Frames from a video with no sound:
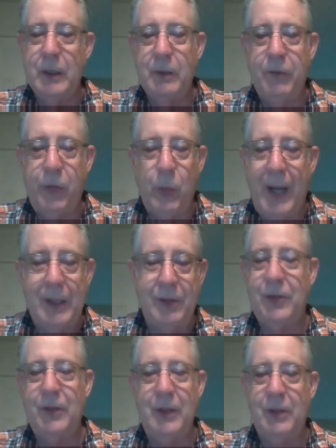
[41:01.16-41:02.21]
of
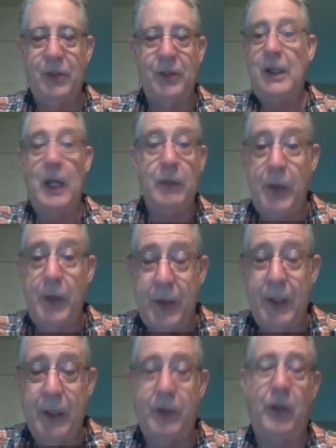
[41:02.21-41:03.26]
threats and to see
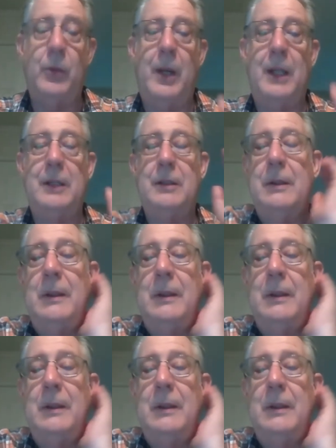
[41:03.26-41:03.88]
everything as a threat.